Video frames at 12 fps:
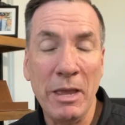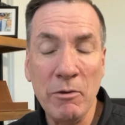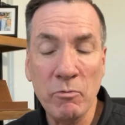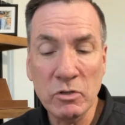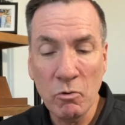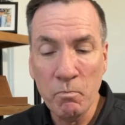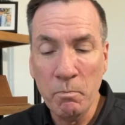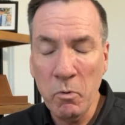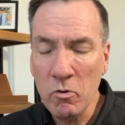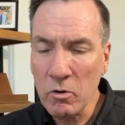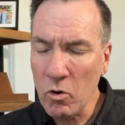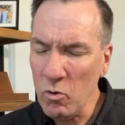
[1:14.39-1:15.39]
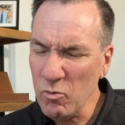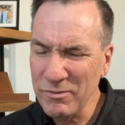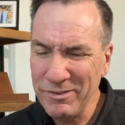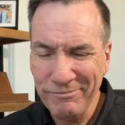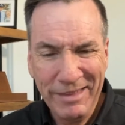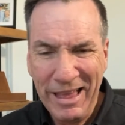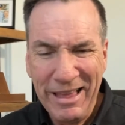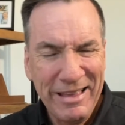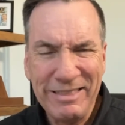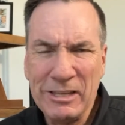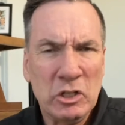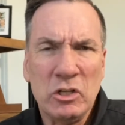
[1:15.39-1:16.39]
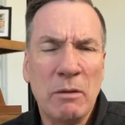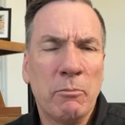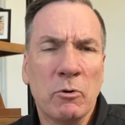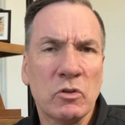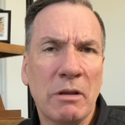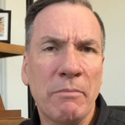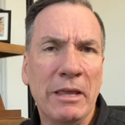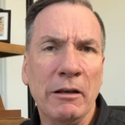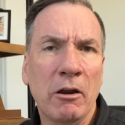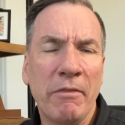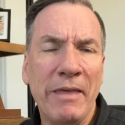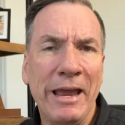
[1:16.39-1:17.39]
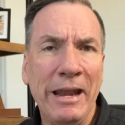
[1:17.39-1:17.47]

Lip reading: It was a book called The Ship or something like that.